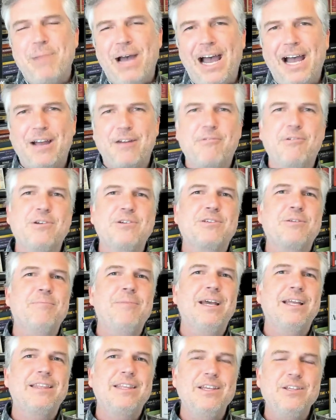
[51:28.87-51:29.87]
backwards
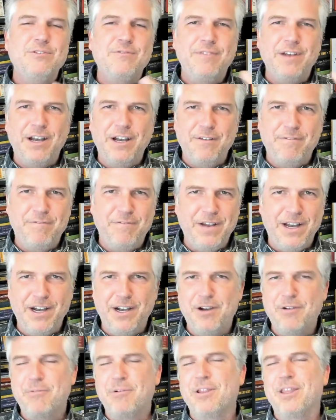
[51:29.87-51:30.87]
and make these very
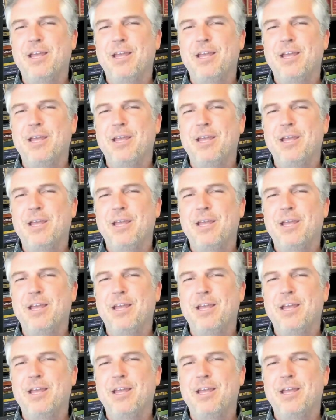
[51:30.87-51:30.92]
fair,